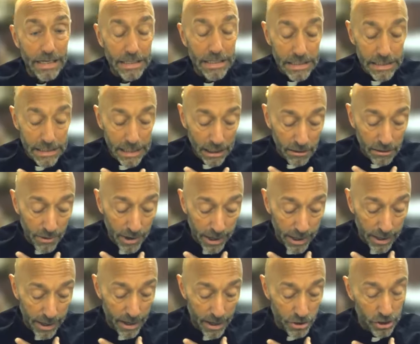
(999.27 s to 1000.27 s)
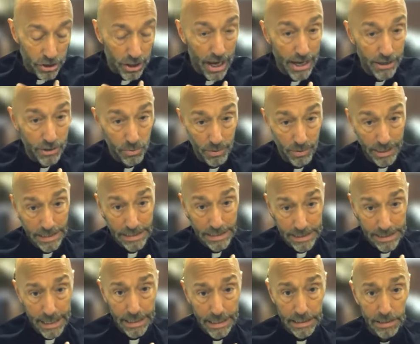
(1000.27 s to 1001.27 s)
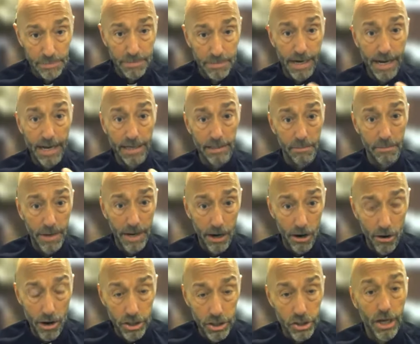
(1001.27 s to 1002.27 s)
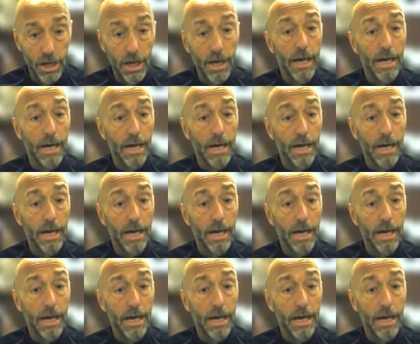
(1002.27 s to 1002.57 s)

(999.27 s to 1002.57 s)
is celebrated on July 26th, but as a parish